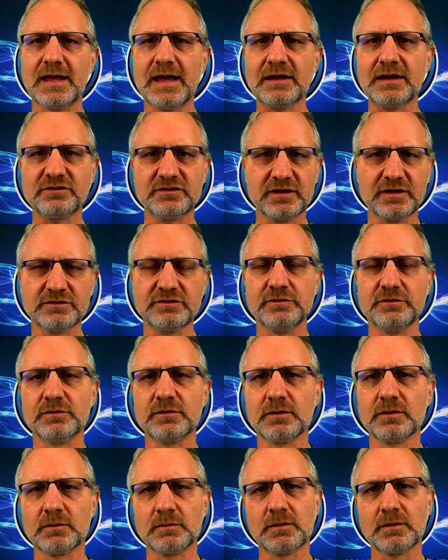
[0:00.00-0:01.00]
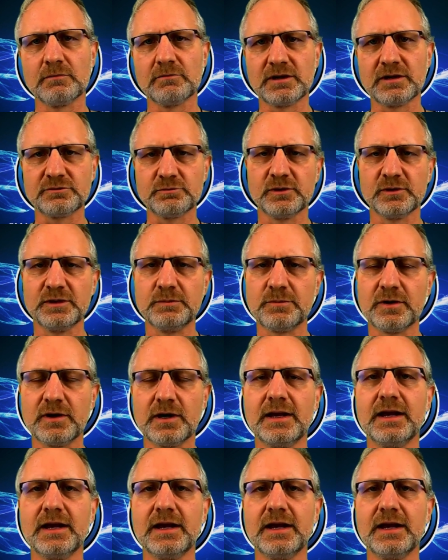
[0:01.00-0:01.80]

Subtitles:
access your Raspberry Pi,